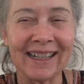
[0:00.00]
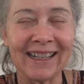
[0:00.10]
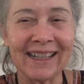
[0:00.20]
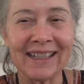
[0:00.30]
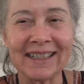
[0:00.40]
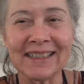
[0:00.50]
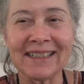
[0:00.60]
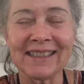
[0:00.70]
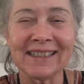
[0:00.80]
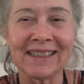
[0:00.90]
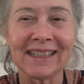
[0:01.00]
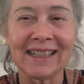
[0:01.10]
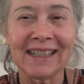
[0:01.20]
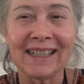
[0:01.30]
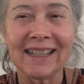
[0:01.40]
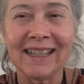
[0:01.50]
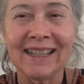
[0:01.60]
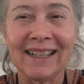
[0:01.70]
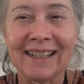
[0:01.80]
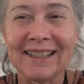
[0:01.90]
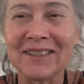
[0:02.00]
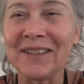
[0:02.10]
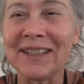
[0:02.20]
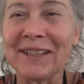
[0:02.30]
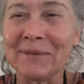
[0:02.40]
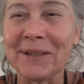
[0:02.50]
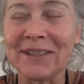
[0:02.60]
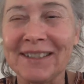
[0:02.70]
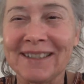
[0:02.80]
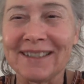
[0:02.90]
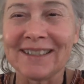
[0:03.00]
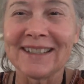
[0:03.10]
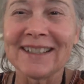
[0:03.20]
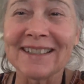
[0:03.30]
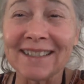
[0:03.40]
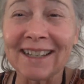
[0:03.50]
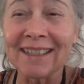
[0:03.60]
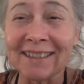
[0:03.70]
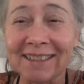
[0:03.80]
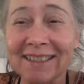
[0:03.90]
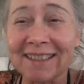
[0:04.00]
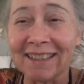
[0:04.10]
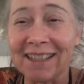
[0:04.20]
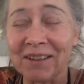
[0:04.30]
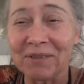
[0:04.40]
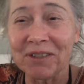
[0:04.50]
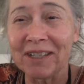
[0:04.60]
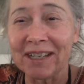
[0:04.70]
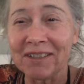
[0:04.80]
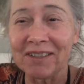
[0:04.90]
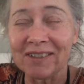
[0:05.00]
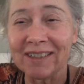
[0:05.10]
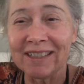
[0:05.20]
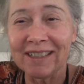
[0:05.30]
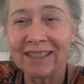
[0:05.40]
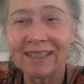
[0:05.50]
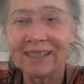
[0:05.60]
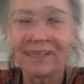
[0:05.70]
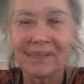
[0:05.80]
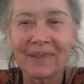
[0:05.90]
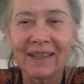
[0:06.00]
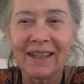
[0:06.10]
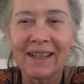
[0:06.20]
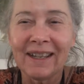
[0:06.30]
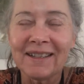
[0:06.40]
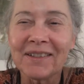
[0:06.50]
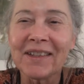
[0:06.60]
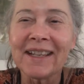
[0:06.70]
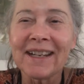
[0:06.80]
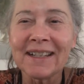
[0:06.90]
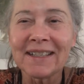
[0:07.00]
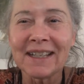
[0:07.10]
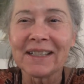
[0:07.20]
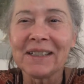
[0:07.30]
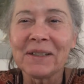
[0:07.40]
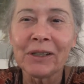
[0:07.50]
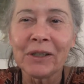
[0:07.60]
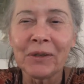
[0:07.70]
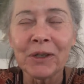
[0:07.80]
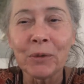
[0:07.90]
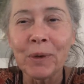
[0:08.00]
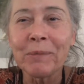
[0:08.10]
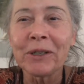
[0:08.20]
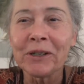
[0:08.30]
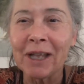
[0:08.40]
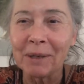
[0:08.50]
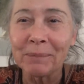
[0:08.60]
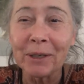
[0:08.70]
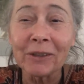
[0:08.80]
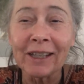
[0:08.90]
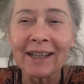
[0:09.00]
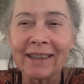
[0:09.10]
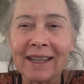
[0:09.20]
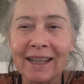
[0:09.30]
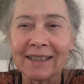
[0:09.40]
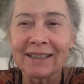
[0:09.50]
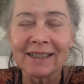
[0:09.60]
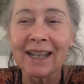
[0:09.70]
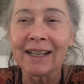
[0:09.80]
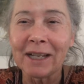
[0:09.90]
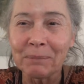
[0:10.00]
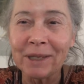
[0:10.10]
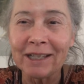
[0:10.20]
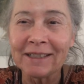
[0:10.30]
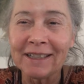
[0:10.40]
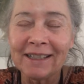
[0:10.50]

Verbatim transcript: And so then there was silence in the conversation. So then I said, you know, women are not built like that, not like men.